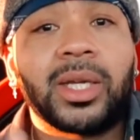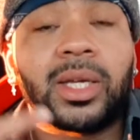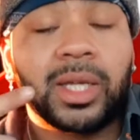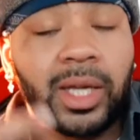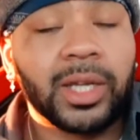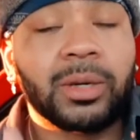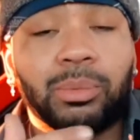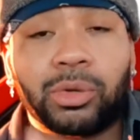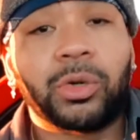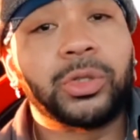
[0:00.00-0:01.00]
getting a
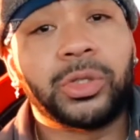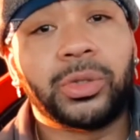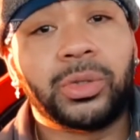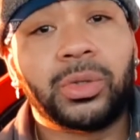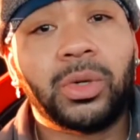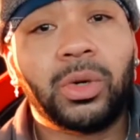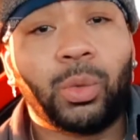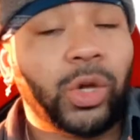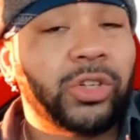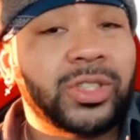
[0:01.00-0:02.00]
pro tune.
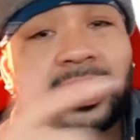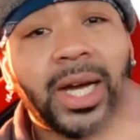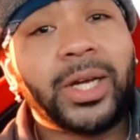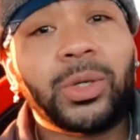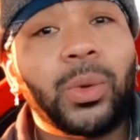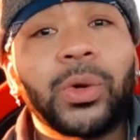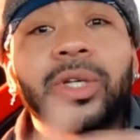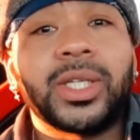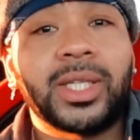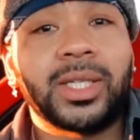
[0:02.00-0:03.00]
Whether it's dyno or
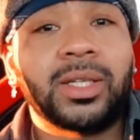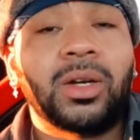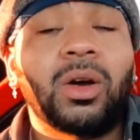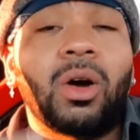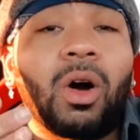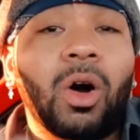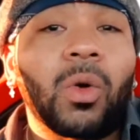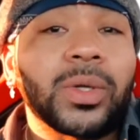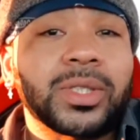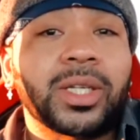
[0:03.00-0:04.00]
e,
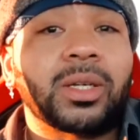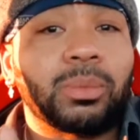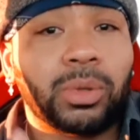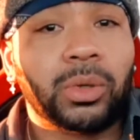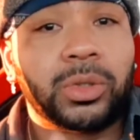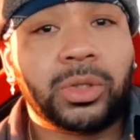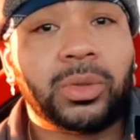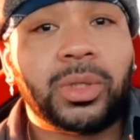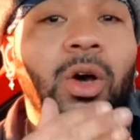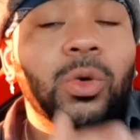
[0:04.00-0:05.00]
always get a pro
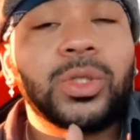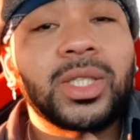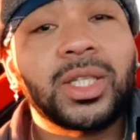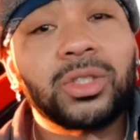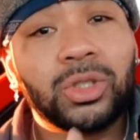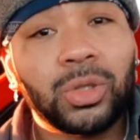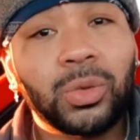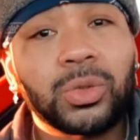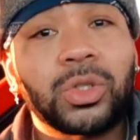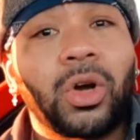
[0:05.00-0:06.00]
tune. OTS
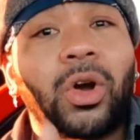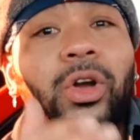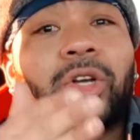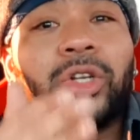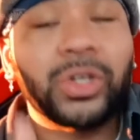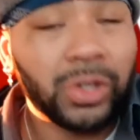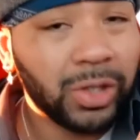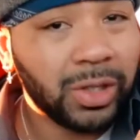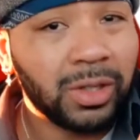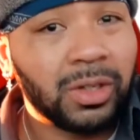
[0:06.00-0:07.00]
tunes are
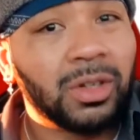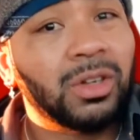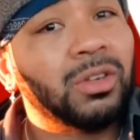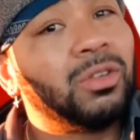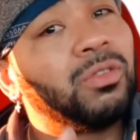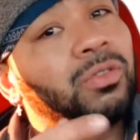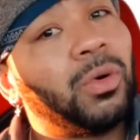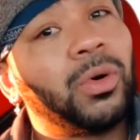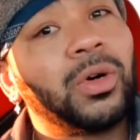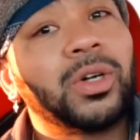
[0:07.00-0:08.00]
good
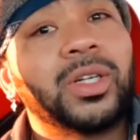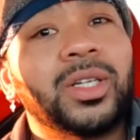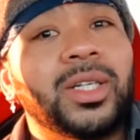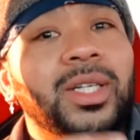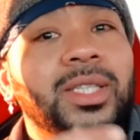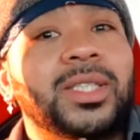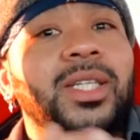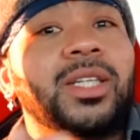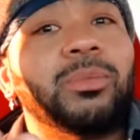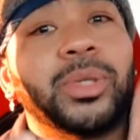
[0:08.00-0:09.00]
for an
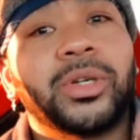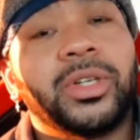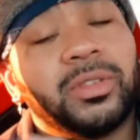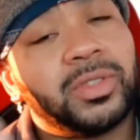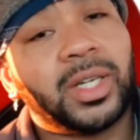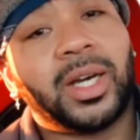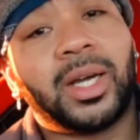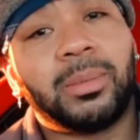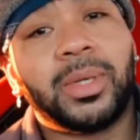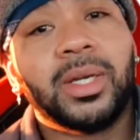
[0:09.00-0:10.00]
extended period of
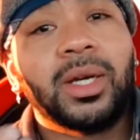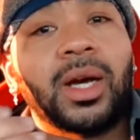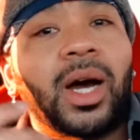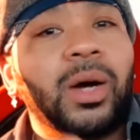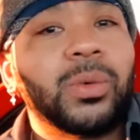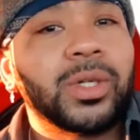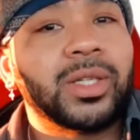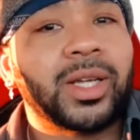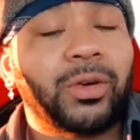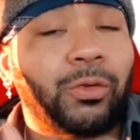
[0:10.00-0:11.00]
time. I wouldn't
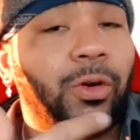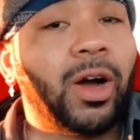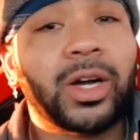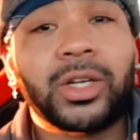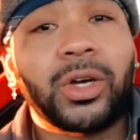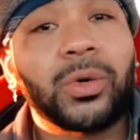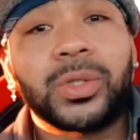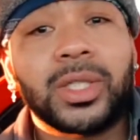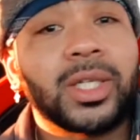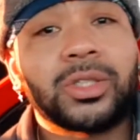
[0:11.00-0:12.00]
like rock an
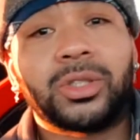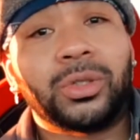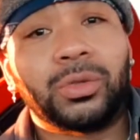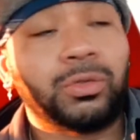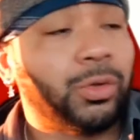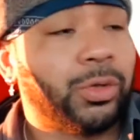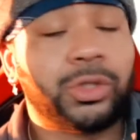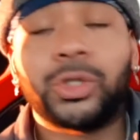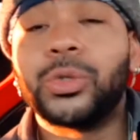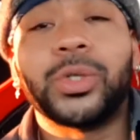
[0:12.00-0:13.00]
OTS tune for
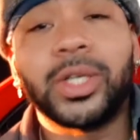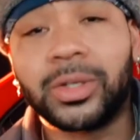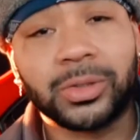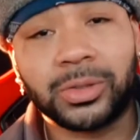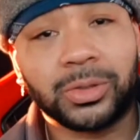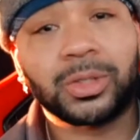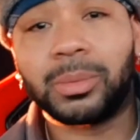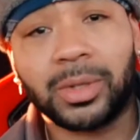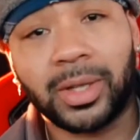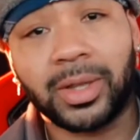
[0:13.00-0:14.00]
2 years or something
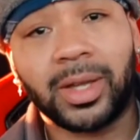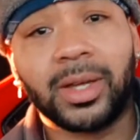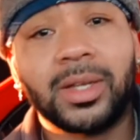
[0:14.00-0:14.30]
like that.